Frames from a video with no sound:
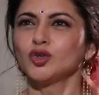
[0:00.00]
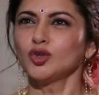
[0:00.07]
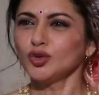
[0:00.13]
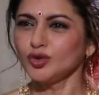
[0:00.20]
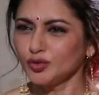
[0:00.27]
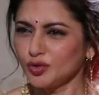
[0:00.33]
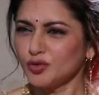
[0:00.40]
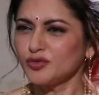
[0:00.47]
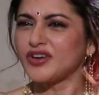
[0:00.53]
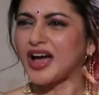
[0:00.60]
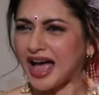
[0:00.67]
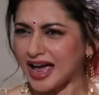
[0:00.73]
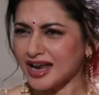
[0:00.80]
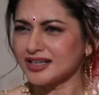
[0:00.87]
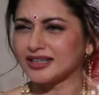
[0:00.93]
No, you've
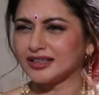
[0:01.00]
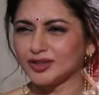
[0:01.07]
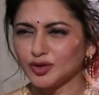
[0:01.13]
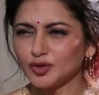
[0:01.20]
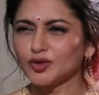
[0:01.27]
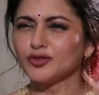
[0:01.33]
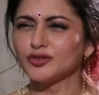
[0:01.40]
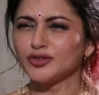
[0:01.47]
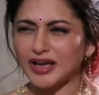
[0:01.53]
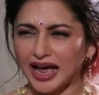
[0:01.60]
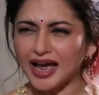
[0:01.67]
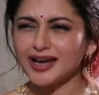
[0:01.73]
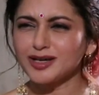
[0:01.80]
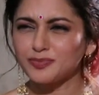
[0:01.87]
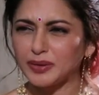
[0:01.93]
had
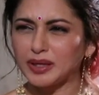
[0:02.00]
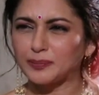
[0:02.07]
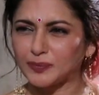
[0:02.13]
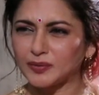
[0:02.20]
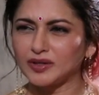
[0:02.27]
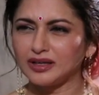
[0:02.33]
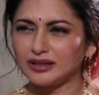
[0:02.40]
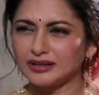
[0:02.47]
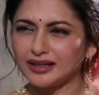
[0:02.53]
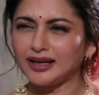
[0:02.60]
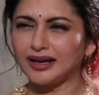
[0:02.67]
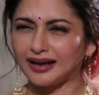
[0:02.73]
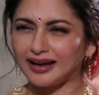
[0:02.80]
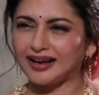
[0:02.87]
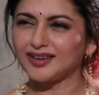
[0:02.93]
people,
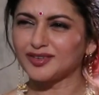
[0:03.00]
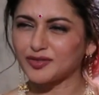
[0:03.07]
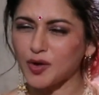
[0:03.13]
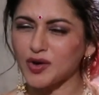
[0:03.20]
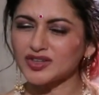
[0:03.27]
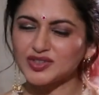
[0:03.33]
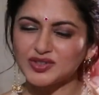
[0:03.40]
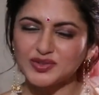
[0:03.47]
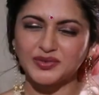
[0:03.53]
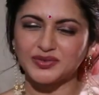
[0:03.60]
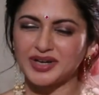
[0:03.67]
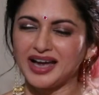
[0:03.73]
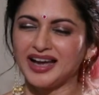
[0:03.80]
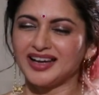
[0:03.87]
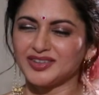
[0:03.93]
yeah, of course
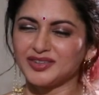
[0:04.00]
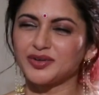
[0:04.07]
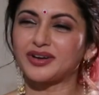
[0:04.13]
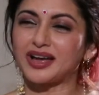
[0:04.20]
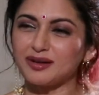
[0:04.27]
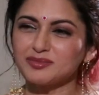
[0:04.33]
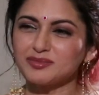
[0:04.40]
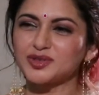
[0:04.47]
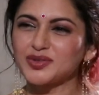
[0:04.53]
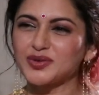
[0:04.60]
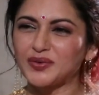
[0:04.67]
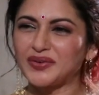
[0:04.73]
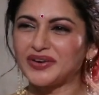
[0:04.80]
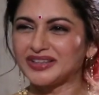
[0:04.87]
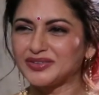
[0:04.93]
you come to
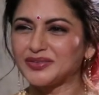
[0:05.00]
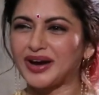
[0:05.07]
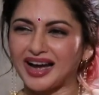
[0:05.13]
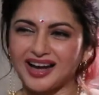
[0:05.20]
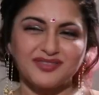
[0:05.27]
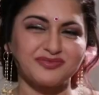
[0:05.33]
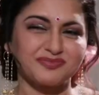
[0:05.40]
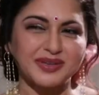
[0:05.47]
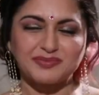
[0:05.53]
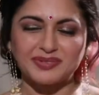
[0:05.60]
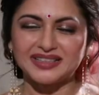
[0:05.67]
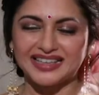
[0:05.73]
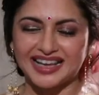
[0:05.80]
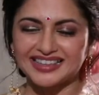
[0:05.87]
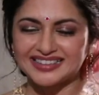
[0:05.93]
know and you have
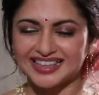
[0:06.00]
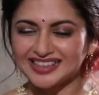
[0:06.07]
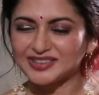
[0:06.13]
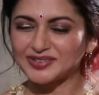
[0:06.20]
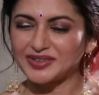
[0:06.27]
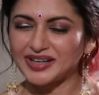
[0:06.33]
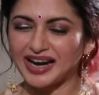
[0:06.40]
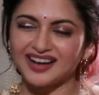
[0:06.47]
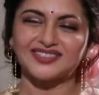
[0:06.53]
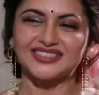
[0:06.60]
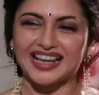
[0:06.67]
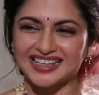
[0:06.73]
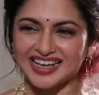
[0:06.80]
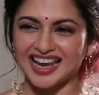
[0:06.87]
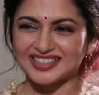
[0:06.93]
people like that who have
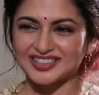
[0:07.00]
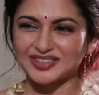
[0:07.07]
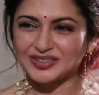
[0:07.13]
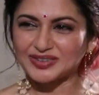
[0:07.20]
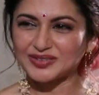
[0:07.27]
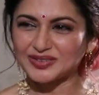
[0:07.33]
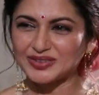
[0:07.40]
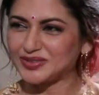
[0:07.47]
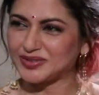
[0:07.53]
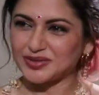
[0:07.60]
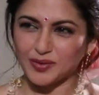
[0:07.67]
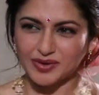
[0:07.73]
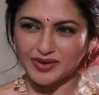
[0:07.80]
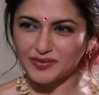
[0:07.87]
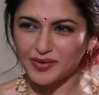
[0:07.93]
that attitude, who
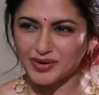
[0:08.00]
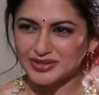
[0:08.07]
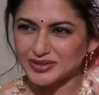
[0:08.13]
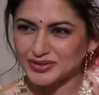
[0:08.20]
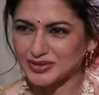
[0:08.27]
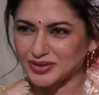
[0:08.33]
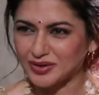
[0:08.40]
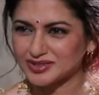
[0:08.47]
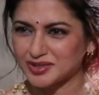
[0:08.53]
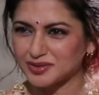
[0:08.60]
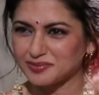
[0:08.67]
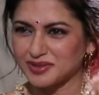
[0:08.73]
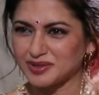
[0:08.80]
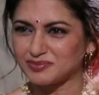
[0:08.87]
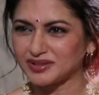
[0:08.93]
don't want to talk to
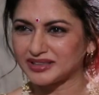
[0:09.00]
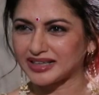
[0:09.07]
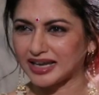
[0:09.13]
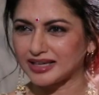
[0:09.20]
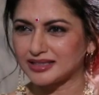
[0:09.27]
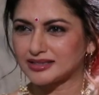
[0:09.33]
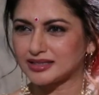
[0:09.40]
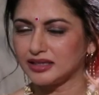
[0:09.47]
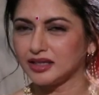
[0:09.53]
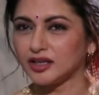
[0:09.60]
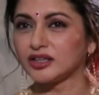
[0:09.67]
people nicely.